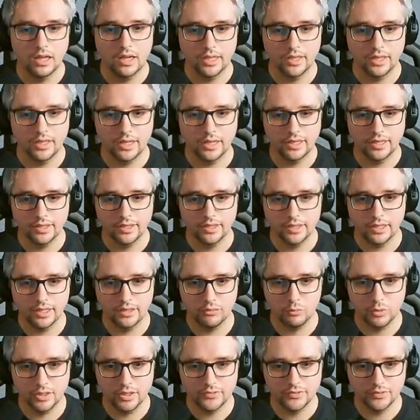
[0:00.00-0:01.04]
I, I,
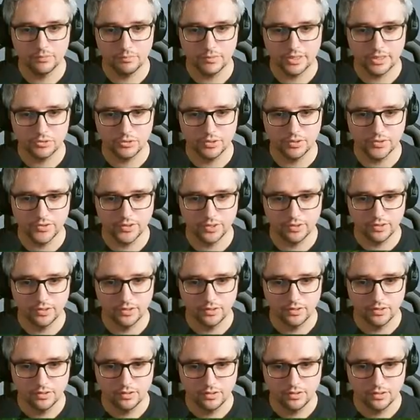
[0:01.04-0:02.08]
I waste my crystal.
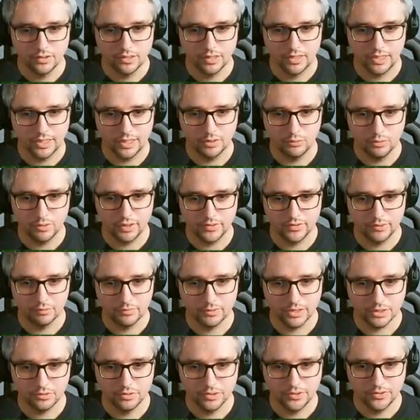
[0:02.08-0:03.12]
I waste
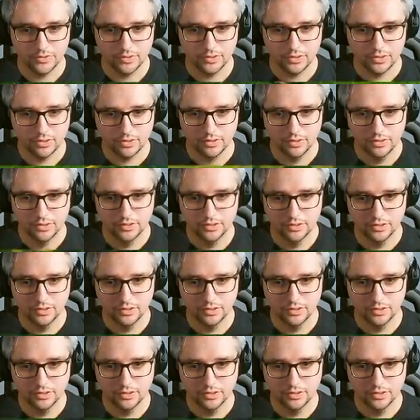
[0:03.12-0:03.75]
my crystal.